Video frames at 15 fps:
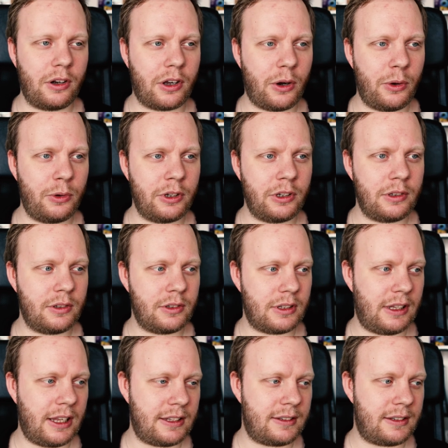going
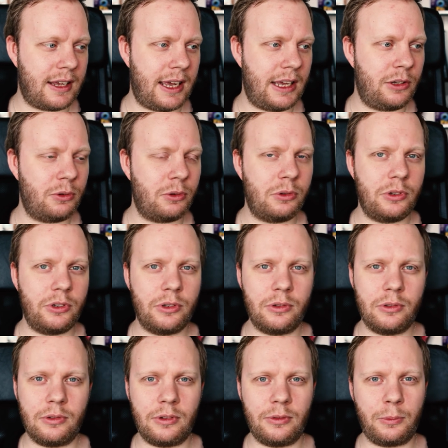let's say you
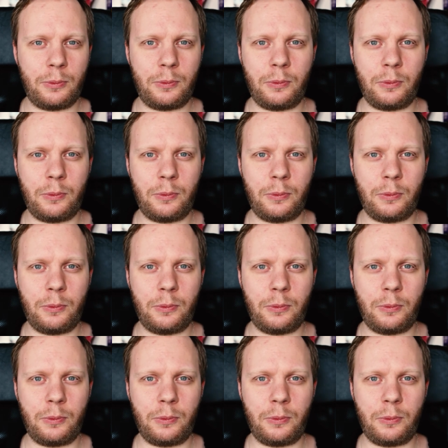you